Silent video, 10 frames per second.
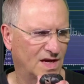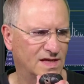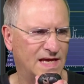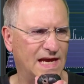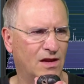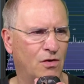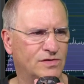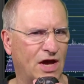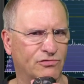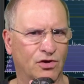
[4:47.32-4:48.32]
Kilo
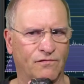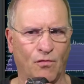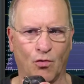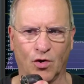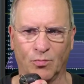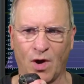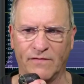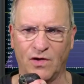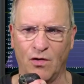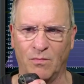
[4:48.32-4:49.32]
Delta 4,
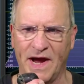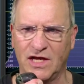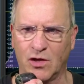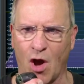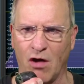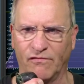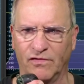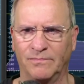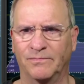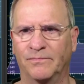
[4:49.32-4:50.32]
Bravo, Mike, Golf.
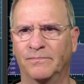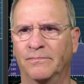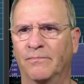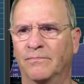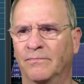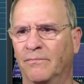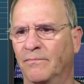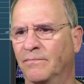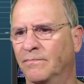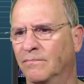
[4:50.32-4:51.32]
Kilo
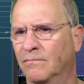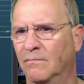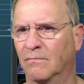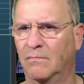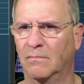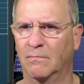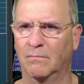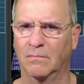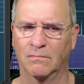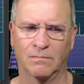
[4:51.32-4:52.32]
Delta 4,
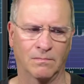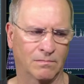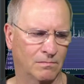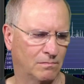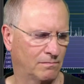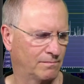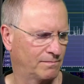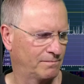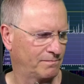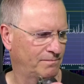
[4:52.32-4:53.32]
Bravo, Mike, Golf,
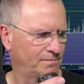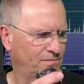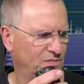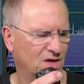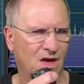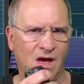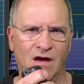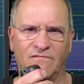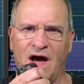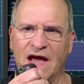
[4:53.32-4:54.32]
Bravo, 9.
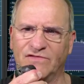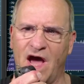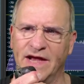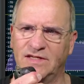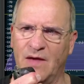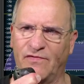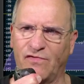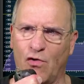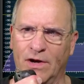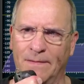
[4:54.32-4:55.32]
5-9, Tampa,
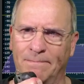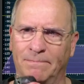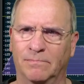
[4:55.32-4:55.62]
Florida.